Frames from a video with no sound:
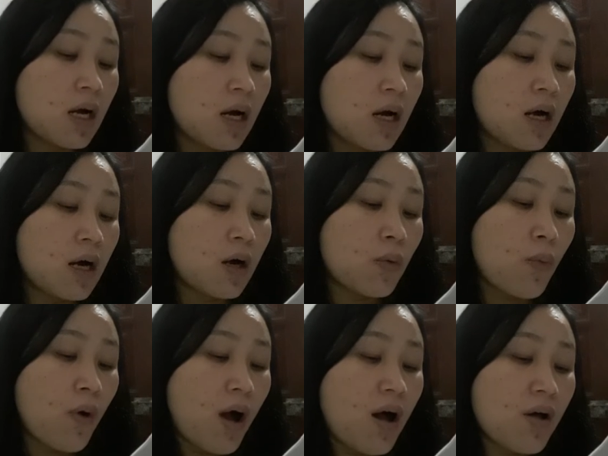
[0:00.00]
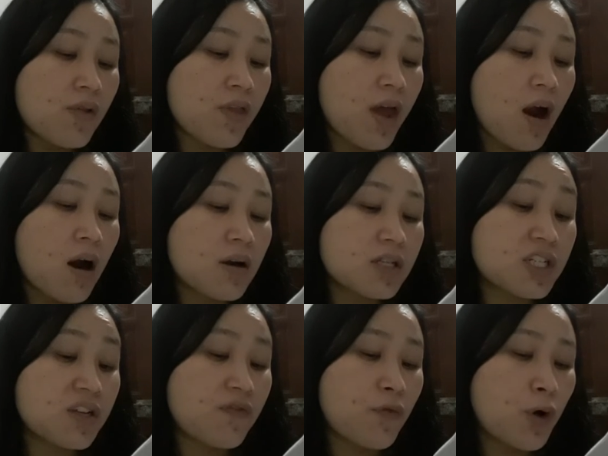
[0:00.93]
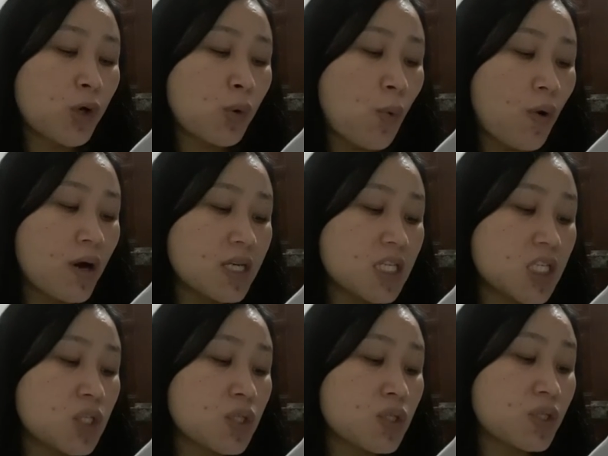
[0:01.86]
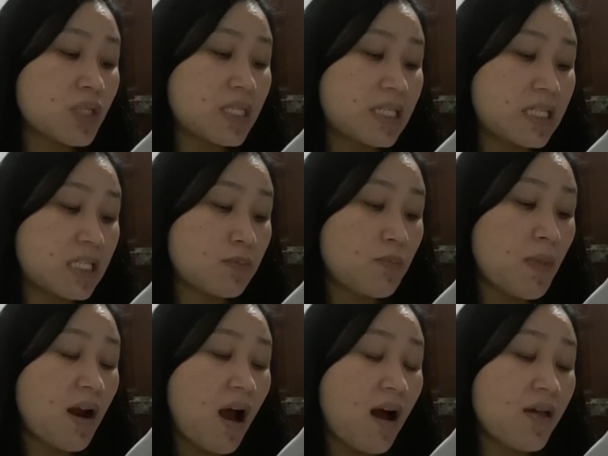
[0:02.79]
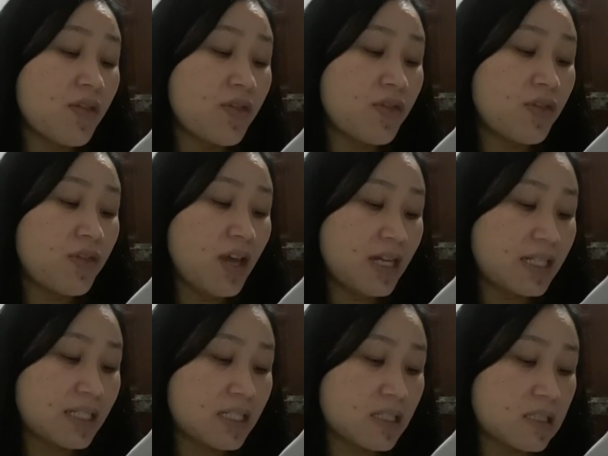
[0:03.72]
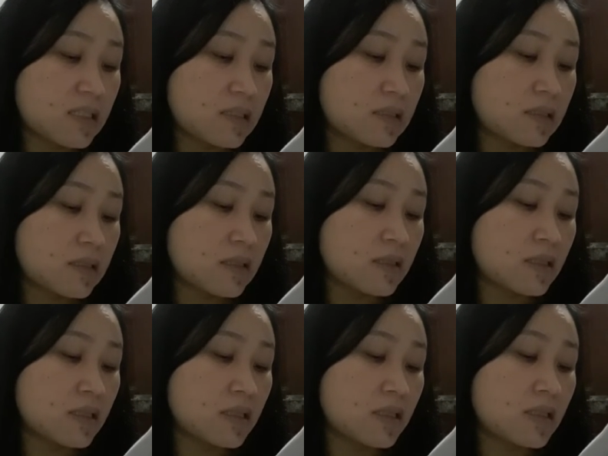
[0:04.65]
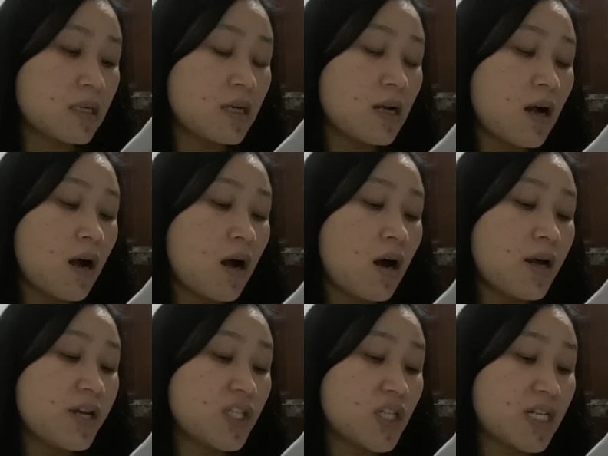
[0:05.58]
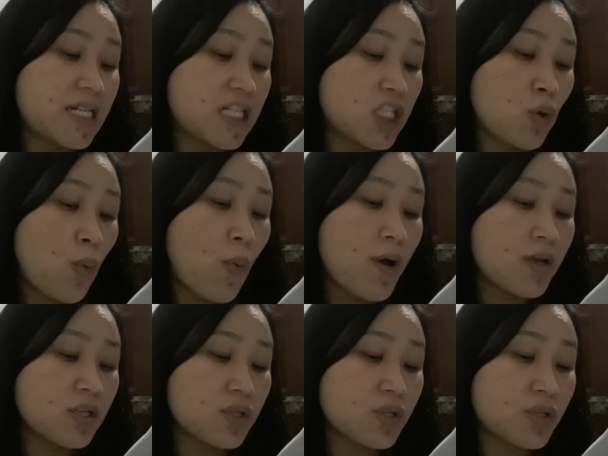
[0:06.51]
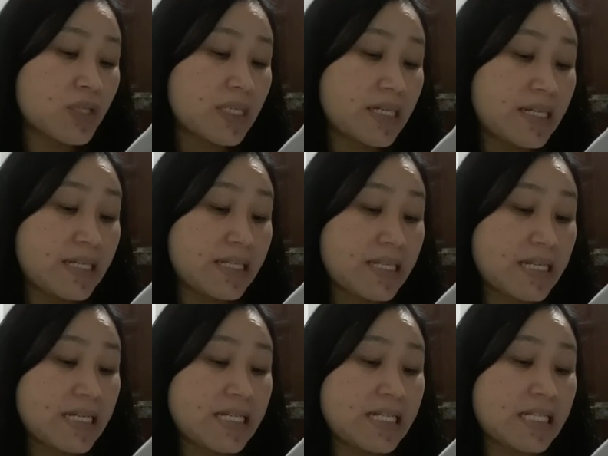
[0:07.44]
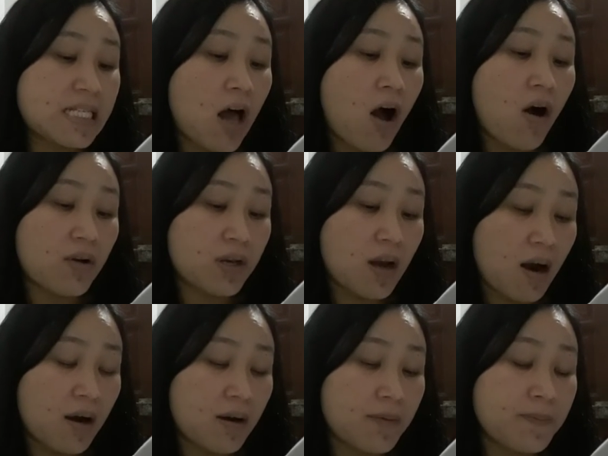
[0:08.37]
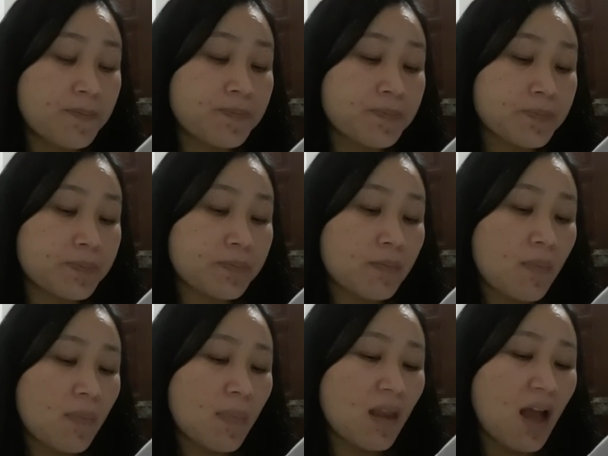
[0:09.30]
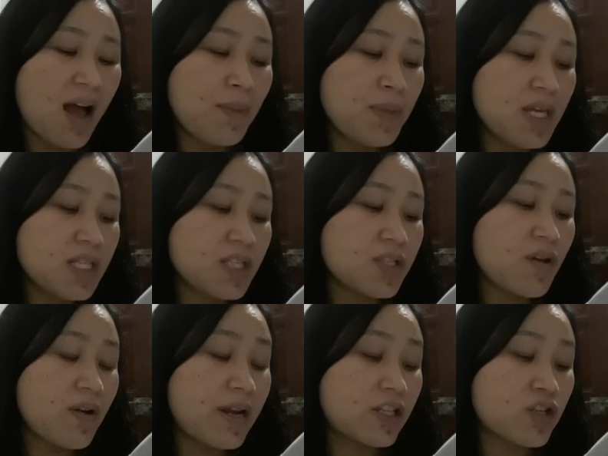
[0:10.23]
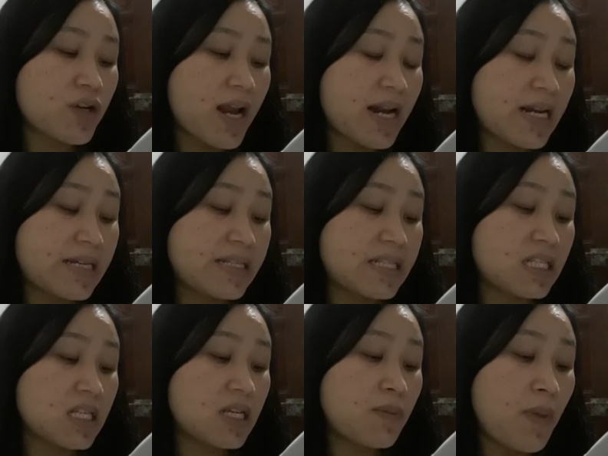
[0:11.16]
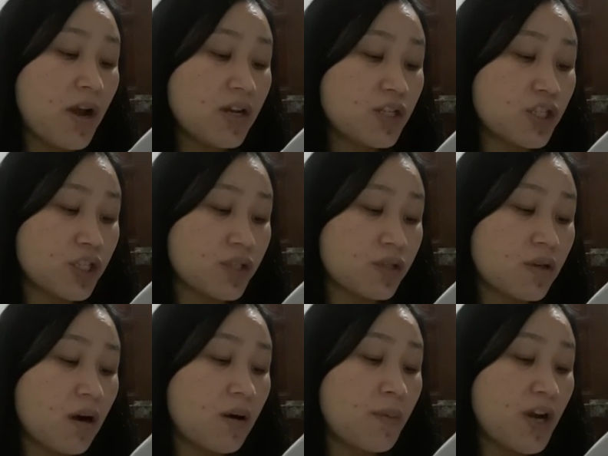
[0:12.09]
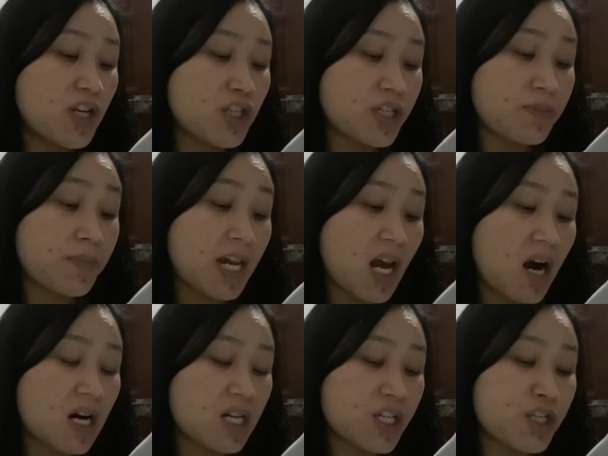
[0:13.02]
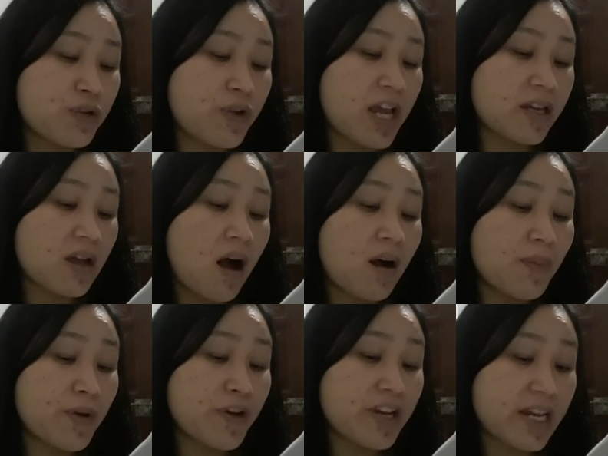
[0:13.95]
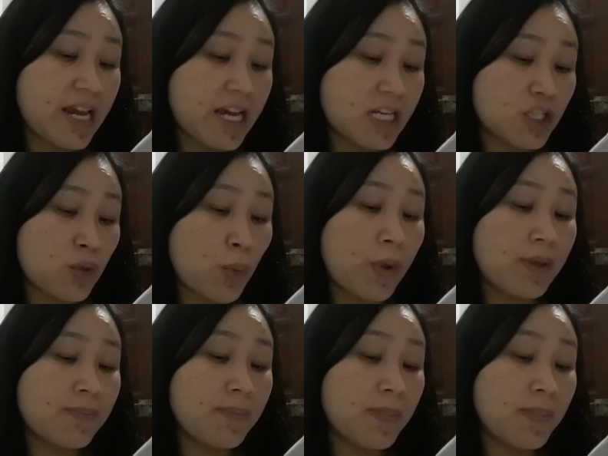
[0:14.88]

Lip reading: Well, there are different ways to do it, but I think the easiest way to do it is online. The internet is emerging because you can communicate with